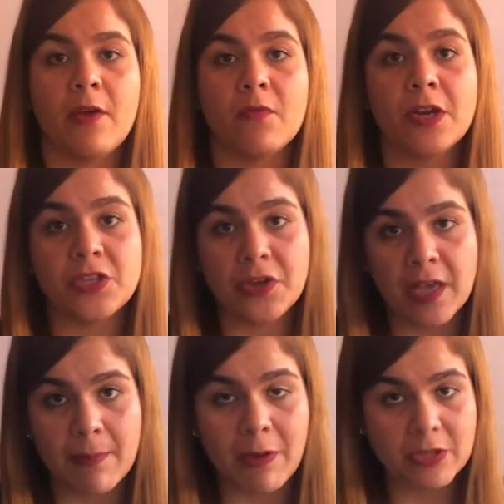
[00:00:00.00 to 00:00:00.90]
we're talking
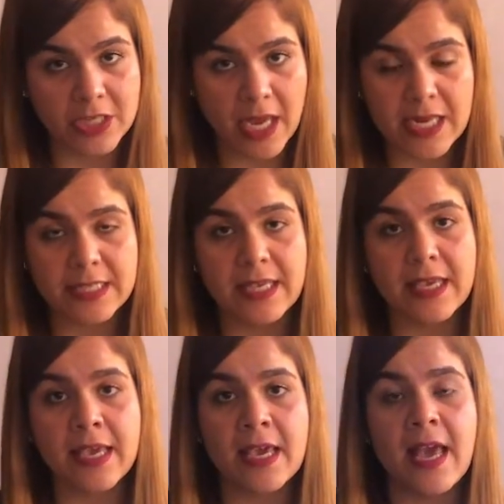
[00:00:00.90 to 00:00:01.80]
about tennis
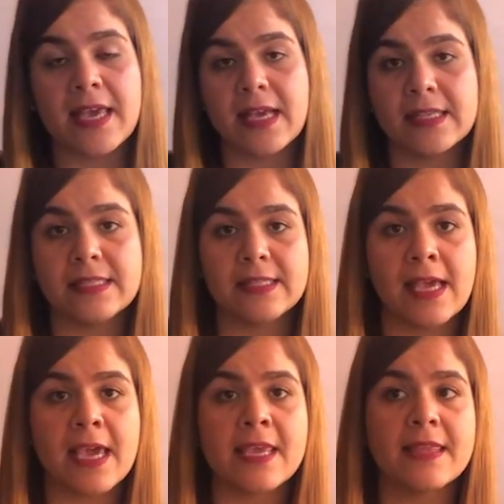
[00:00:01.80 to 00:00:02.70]
again, I can
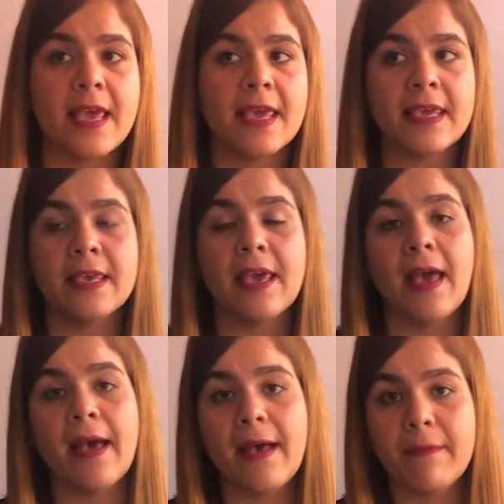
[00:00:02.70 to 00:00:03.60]
say they
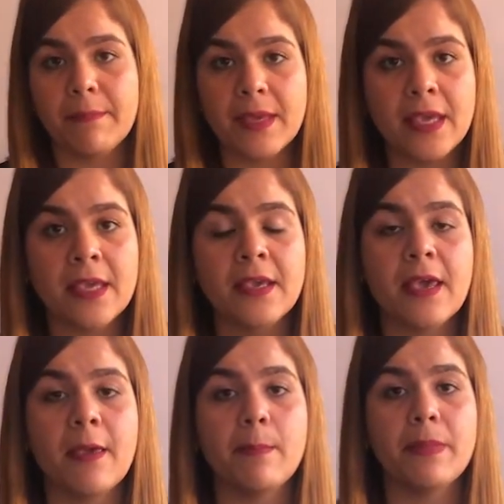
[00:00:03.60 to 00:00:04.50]
have
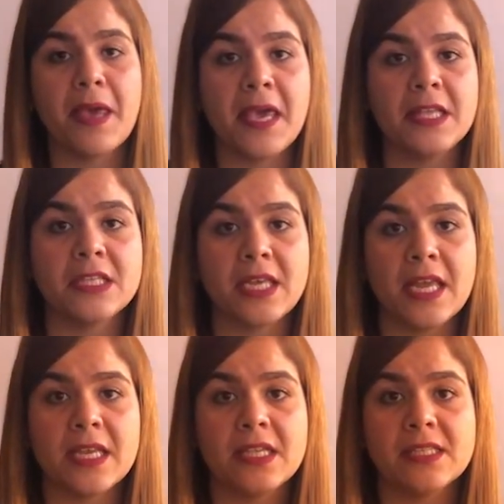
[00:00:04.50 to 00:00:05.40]
been playing
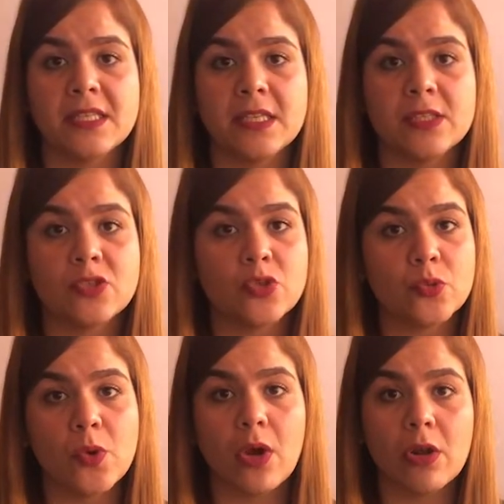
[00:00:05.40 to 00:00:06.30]
tennis since
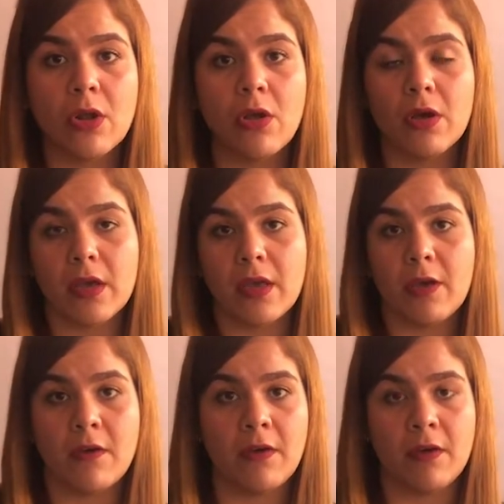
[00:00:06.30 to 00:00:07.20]
2 o'clock
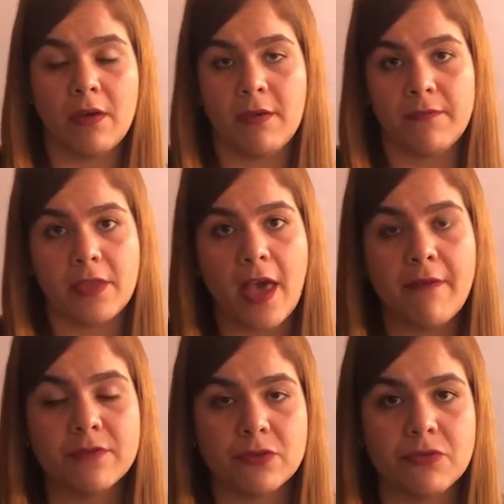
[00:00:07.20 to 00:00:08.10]
of the
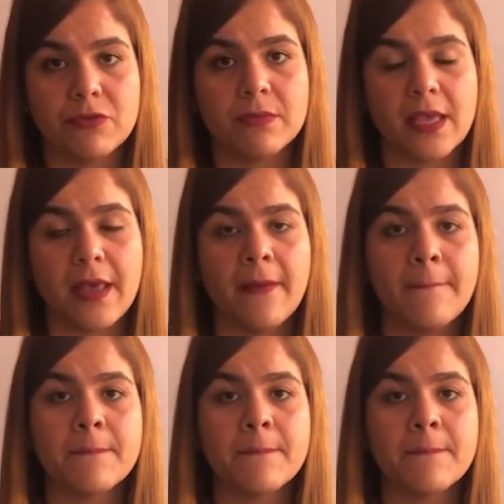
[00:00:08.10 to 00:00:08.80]
afternoon. Yeah,